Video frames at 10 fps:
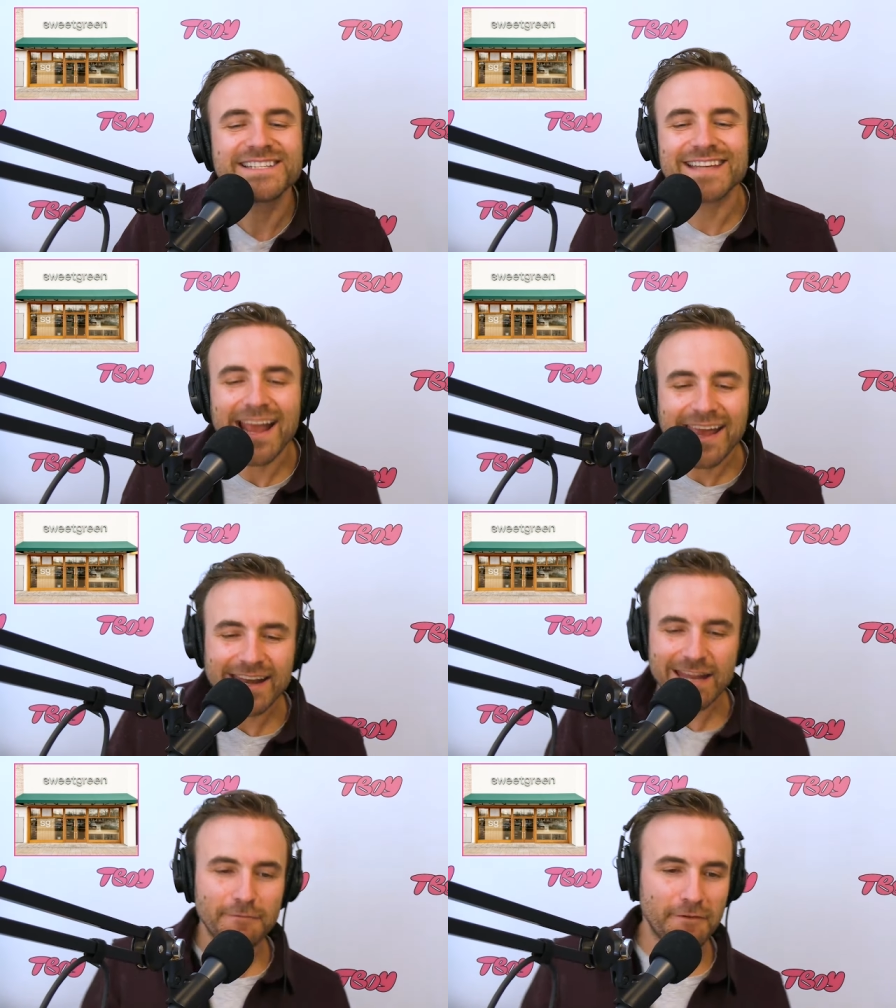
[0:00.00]

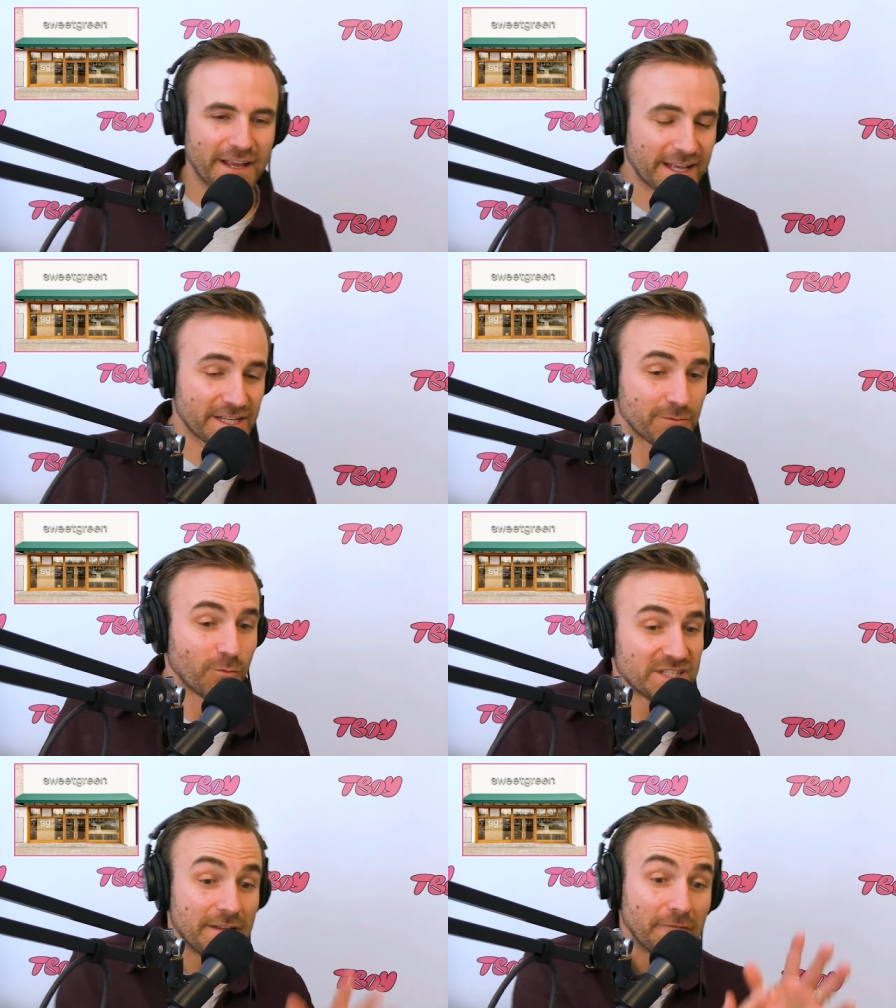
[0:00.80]
second Infinite Kitchen
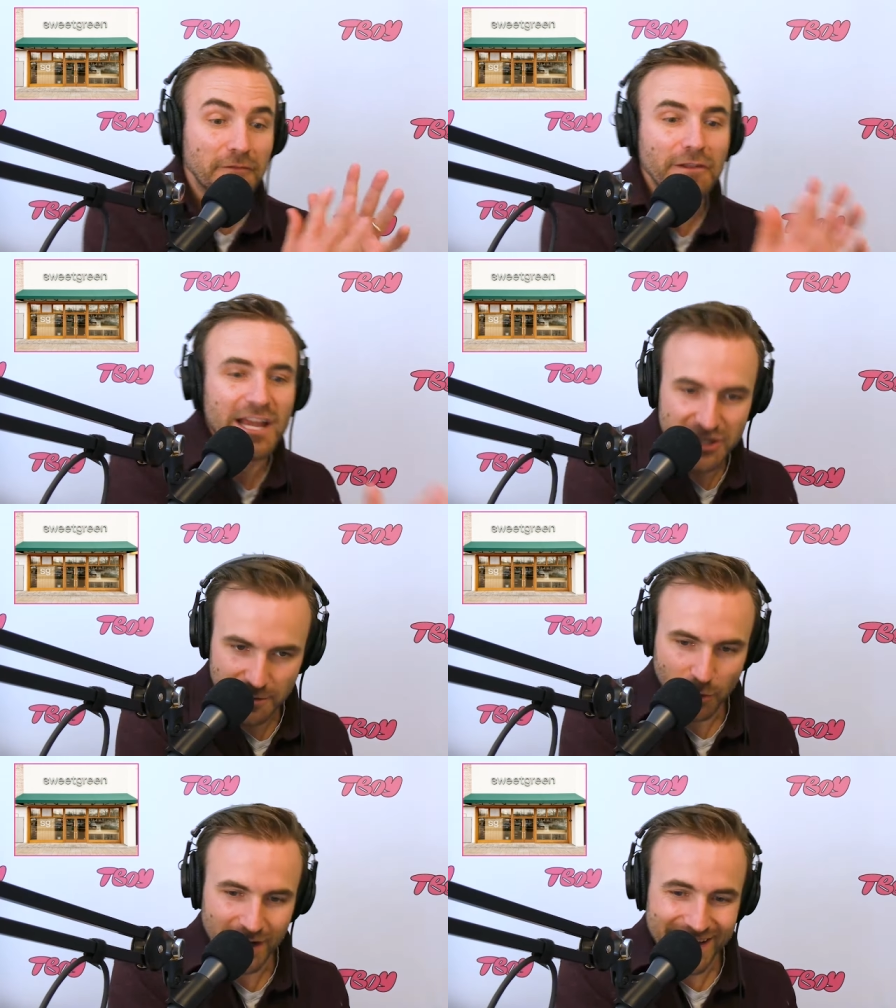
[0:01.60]
was an
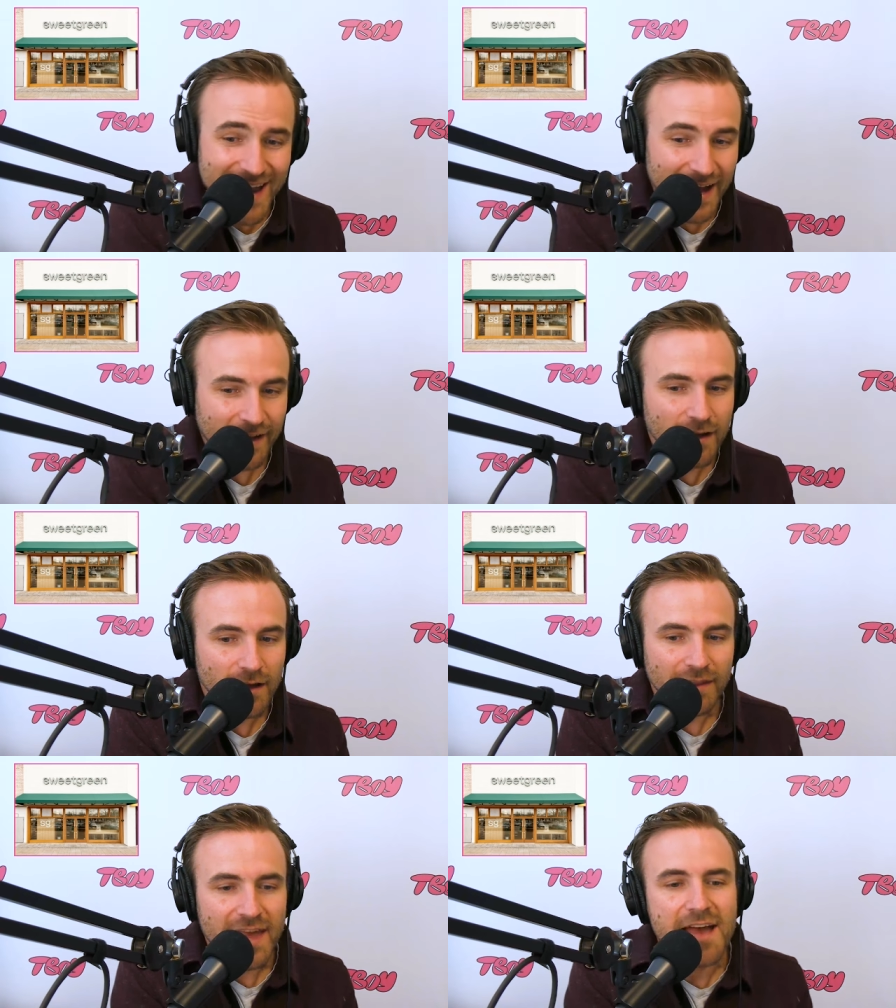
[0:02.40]
inflection point. Nick,
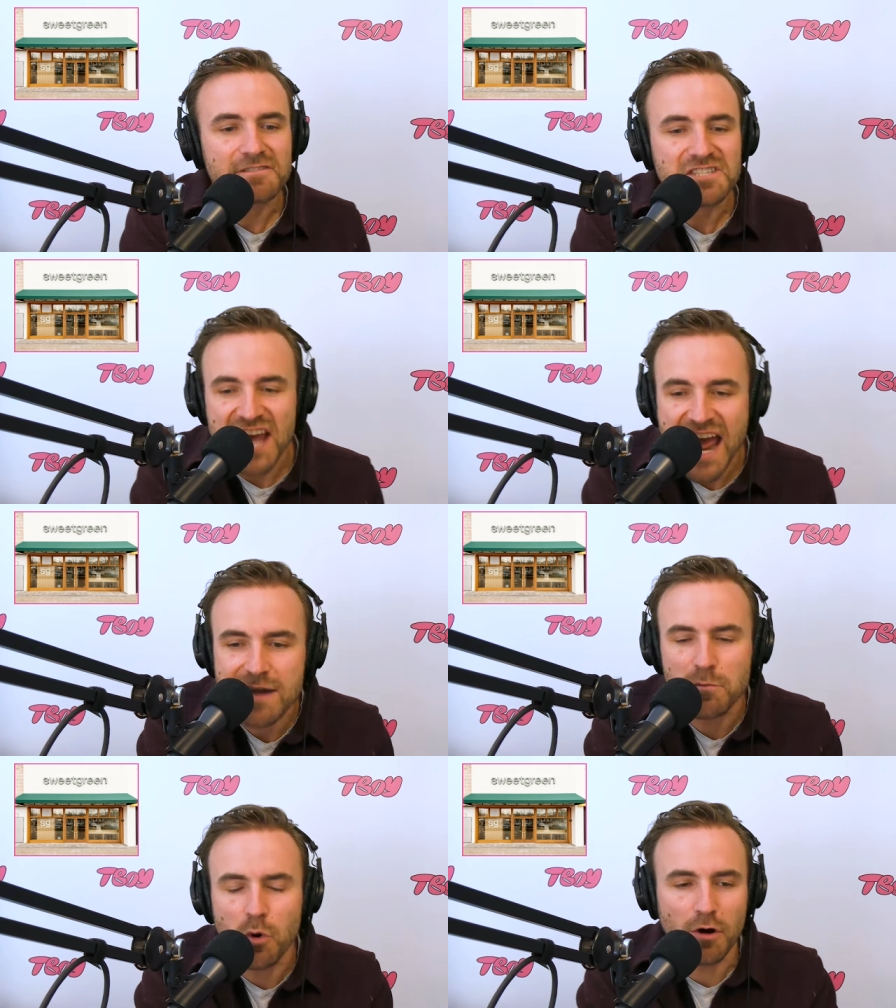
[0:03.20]
they have
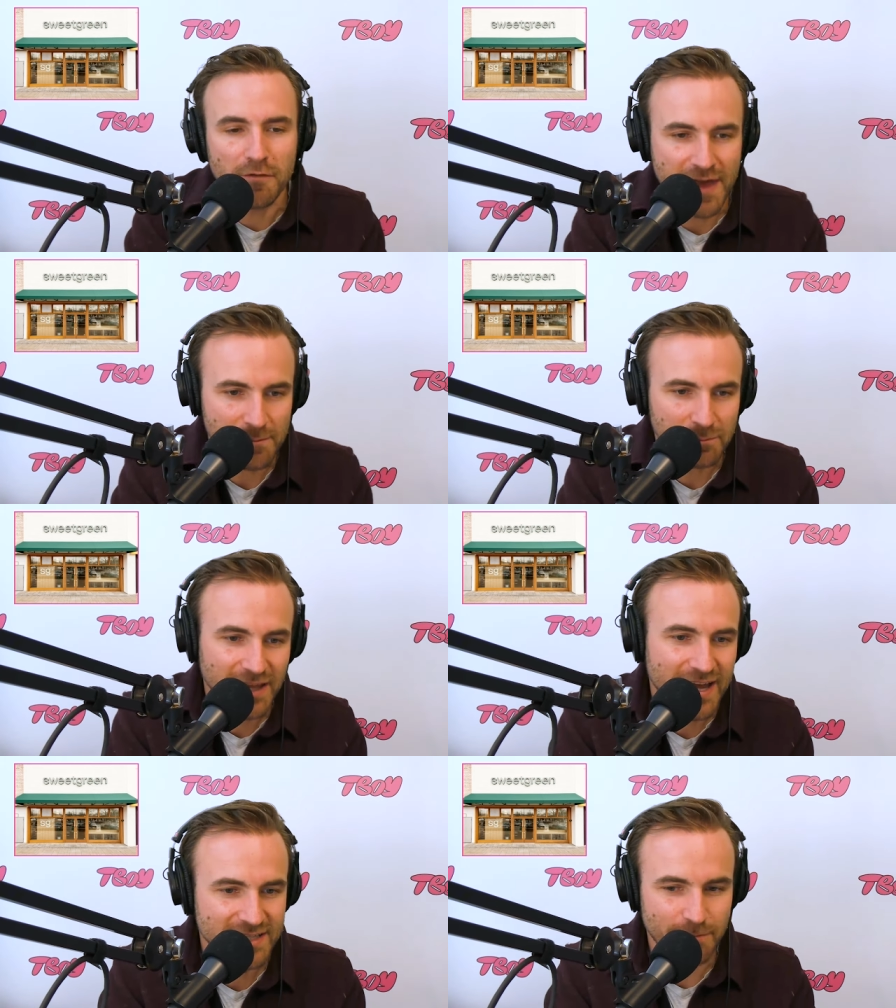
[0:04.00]
10 more of them
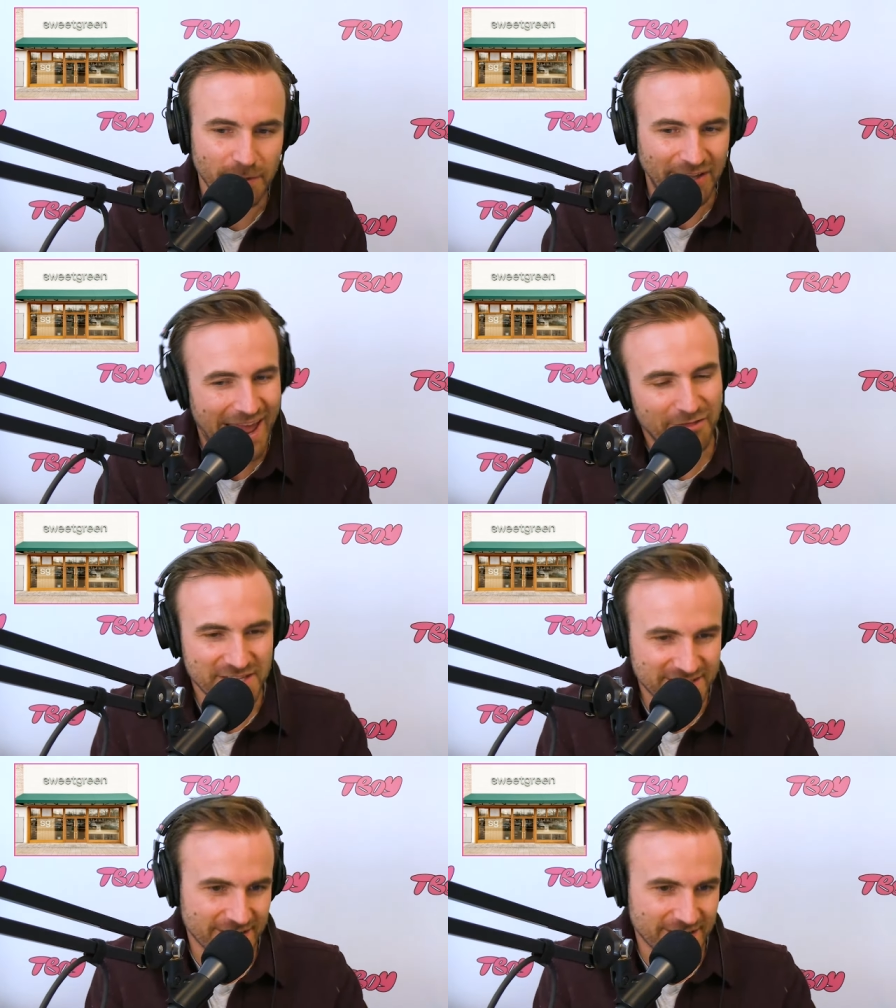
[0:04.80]
planned to build out this